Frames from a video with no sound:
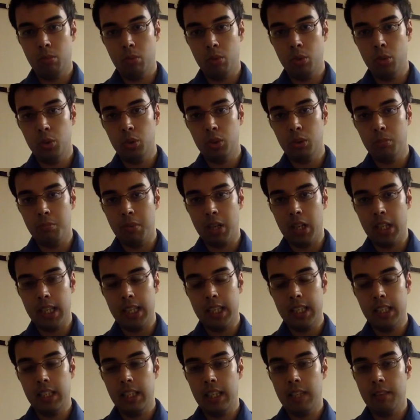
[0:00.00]
lose
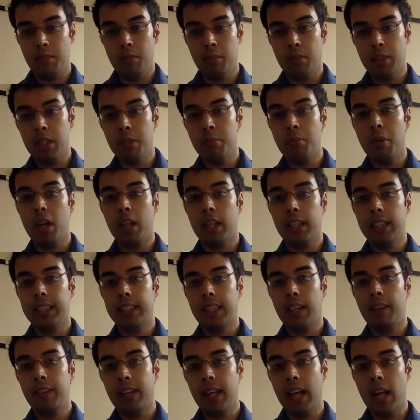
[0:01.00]
money even when the market's
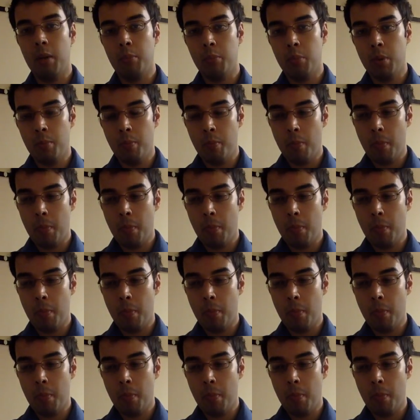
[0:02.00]
going up.